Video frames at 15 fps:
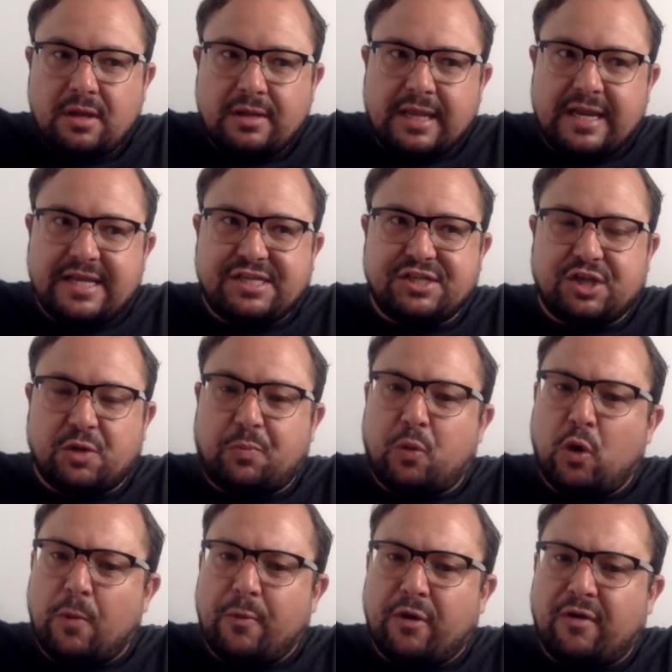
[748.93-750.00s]
Now, this is at the
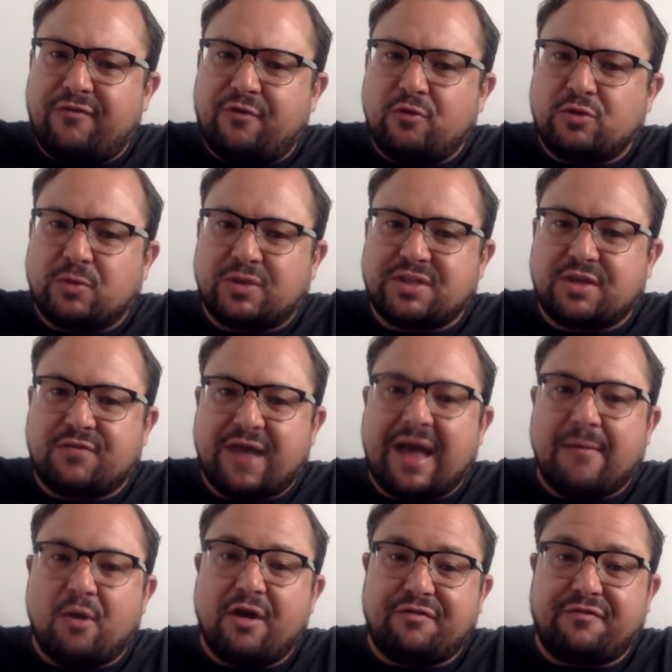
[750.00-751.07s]
point where I thought to myself,
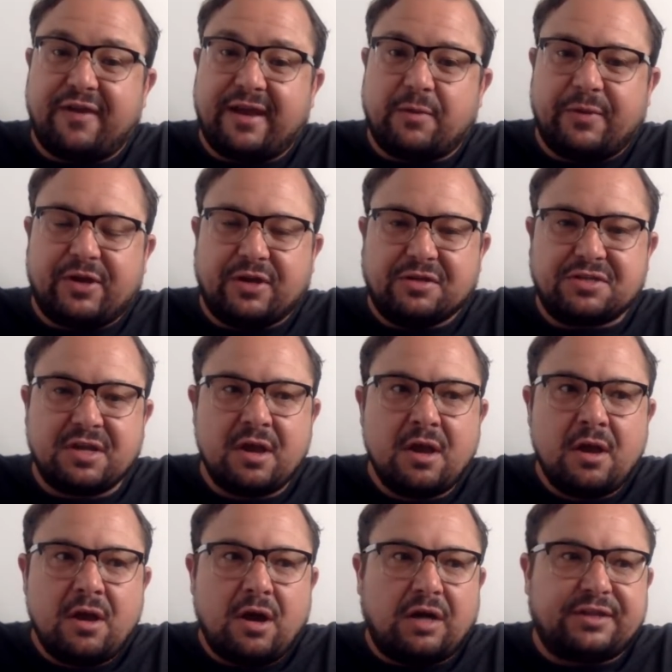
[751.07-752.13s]
am I thick? Because
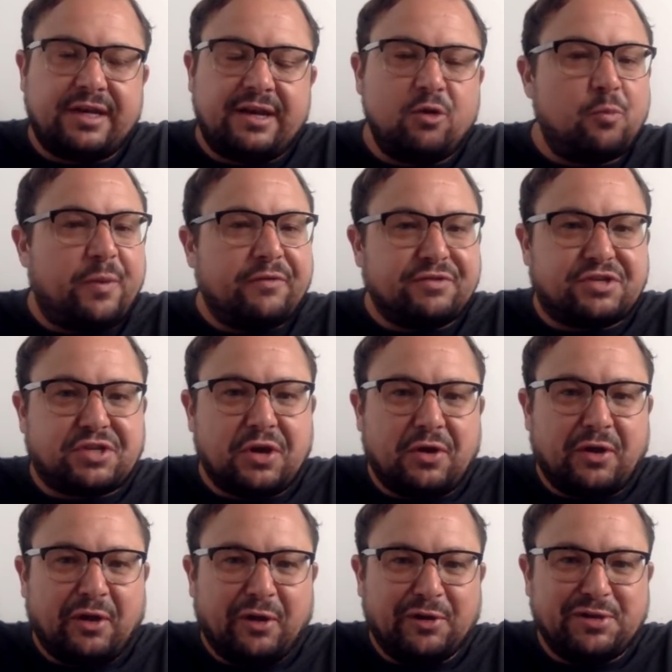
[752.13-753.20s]
I did a little bit of
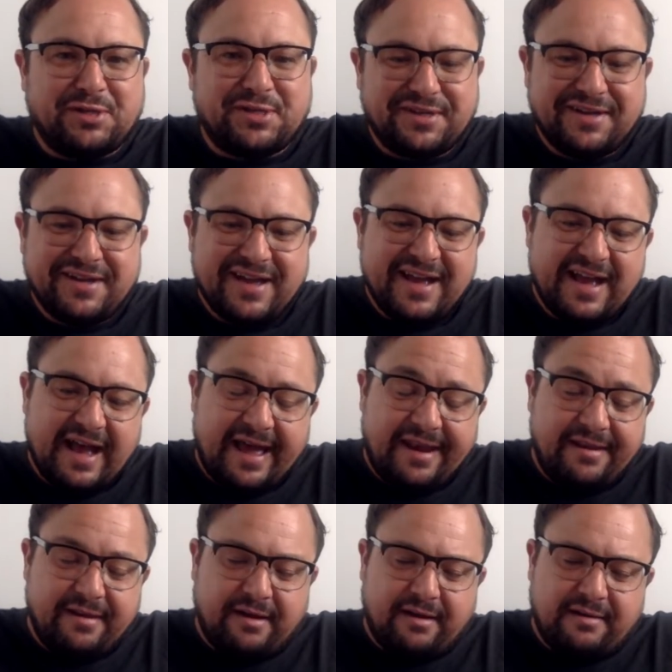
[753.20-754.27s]
research and
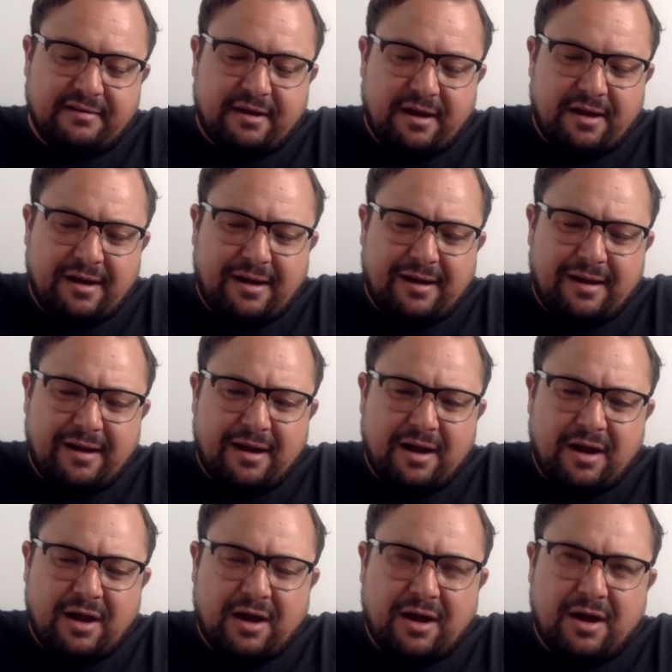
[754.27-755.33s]

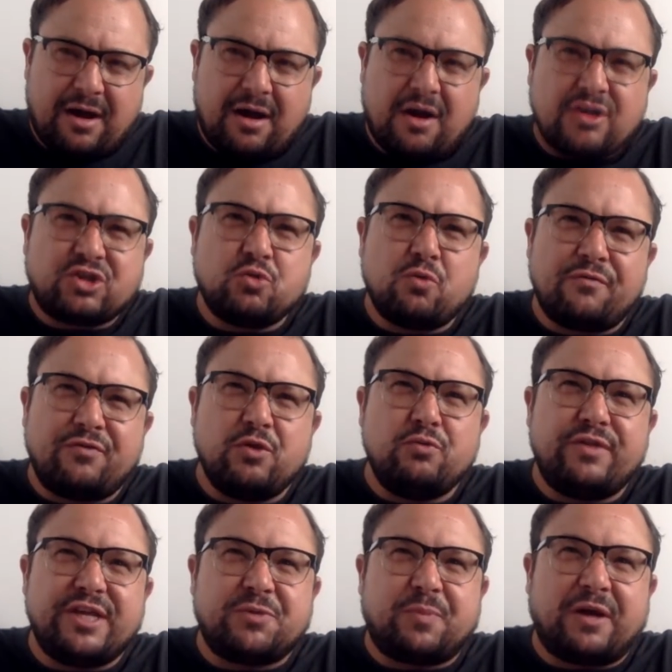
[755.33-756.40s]
I sort of knew
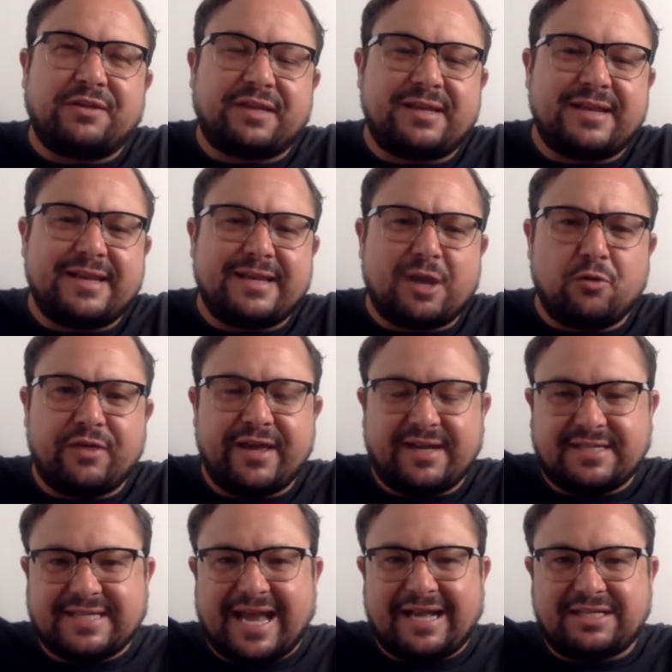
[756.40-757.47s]
this, but I didn't know the
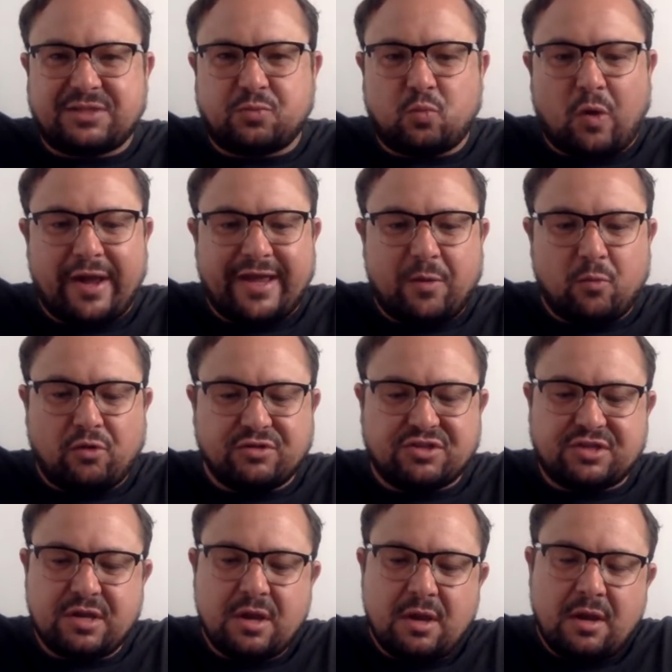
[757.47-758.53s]
exact way it was.